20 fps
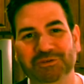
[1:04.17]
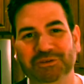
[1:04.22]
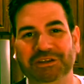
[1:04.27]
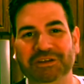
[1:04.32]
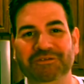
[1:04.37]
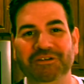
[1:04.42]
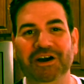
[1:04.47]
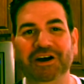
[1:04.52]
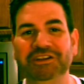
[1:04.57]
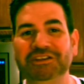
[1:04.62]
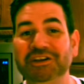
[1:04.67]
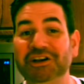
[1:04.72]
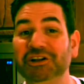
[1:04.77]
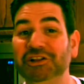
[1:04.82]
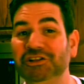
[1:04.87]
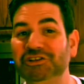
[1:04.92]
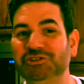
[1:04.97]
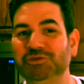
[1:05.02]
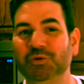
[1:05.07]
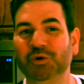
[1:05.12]
with Yvonne
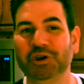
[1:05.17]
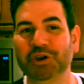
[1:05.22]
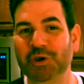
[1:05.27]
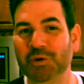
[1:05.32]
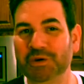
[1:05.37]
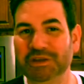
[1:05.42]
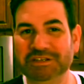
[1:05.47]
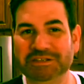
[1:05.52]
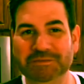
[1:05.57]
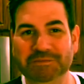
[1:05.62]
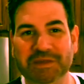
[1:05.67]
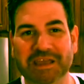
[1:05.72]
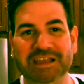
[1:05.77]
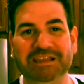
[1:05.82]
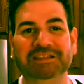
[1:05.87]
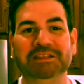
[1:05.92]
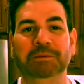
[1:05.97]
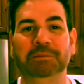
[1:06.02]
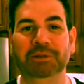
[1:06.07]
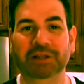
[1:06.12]
Douglas, we're going to
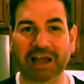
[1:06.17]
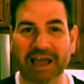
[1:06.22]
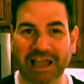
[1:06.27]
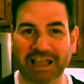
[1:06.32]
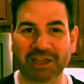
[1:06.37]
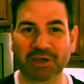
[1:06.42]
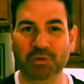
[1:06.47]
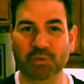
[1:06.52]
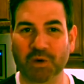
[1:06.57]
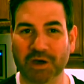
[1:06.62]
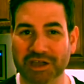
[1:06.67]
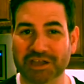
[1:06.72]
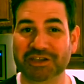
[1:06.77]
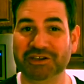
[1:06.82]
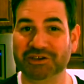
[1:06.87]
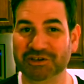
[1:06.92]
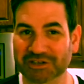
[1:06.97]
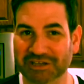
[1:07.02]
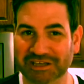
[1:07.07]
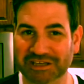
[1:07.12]
make the black and white
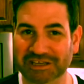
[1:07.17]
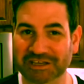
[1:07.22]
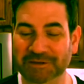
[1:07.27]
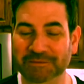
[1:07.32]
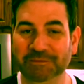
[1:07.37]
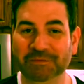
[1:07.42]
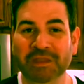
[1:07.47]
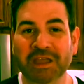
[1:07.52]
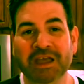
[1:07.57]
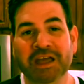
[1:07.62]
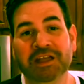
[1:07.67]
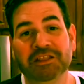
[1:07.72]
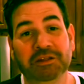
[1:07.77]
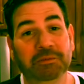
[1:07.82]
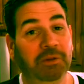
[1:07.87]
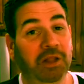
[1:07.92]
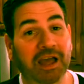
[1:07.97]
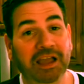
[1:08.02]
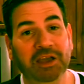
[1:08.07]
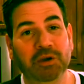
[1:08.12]
cookie. The
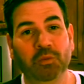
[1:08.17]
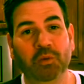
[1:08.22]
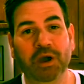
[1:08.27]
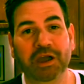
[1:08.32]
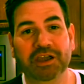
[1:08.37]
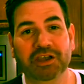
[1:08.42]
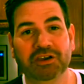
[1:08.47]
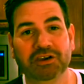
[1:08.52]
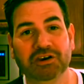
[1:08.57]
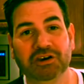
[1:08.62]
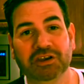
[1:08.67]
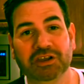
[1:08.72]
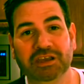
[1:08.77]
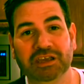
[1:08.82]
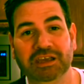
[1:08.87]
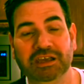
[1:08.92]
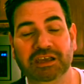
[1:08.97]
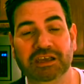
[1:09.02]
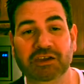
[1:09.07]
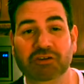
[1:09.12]
black and white
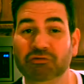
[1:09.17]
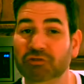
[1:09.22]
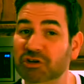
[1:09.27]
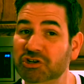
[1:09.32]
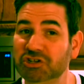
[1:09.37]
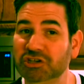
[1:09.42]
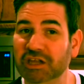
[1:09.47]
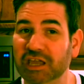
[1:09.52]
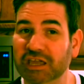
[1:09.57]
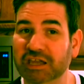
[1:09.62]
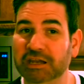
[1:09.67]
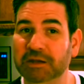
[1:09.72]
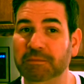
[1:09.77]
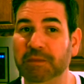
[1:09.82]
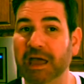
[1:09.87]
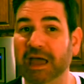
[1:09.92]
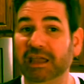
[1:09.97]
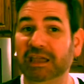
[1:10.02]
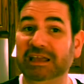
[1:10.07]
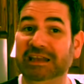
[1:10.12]
cookie originated
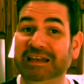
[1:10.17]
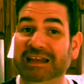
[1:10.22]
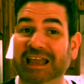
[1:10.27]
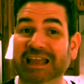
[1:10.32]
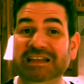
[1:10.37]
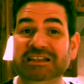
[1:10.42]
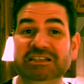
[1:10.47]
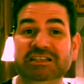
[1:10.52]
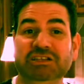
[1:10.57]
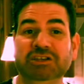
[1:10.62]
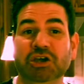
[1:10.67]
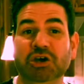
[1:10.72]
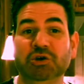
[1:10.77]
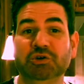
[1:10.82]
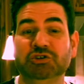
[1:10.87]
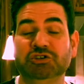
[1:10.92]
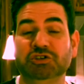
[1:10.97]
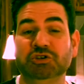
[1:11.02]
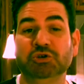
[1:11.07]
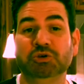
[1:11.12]
back in
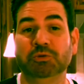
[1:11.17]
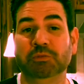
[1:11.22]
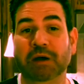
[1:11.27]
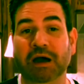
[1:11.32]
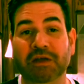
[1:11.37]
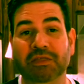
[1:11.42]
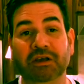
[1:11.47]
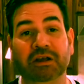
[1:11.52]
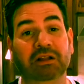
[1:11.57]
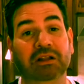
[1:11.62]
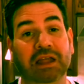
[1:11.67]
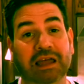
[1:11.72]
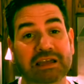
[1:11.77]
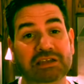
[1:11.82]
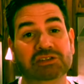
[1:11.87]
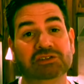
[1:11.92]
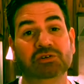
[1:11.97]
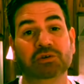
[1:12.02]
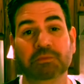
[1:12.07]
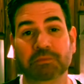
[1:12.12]
1902 by the
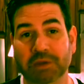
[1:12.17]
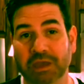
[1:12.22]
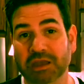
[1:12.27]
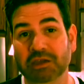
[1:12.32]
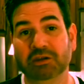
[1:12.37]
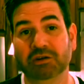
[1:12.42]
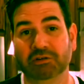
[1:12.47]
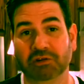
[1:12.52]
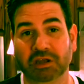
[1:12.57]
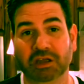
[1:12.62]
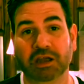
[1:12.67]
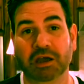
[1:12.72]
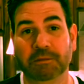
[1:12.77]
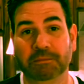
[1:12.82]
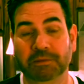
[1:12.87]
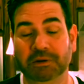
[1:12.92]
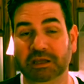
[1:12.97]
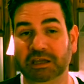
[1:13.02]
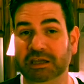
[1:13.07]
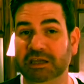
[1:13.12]
Glaser Bakery
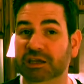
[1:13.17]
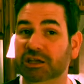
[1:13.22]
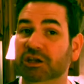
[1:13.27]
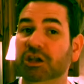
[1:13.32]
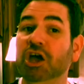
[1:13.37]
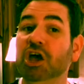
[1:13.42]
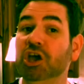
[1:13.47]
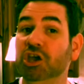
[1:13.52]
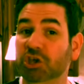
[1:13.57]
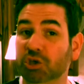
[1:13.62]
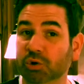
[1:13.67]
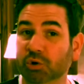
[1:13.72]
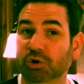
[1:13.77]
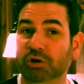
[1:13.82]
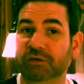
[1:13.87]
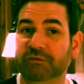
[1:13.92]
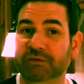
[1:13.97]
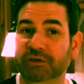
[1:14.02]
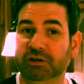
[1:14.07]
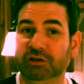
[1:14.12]
Company in
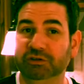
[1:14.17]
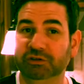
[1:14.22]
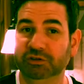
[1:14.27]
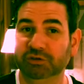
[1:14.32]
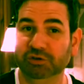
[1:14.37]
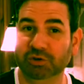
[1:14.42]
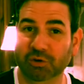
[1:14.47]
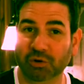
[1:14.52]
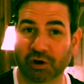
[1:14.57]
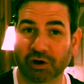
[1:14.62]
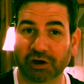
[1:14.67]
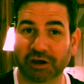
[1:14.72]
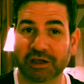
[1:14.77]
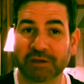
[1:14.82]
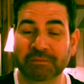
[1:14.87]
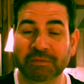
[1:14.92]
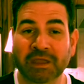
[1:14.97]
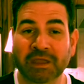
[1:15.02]
Yorkville, New York.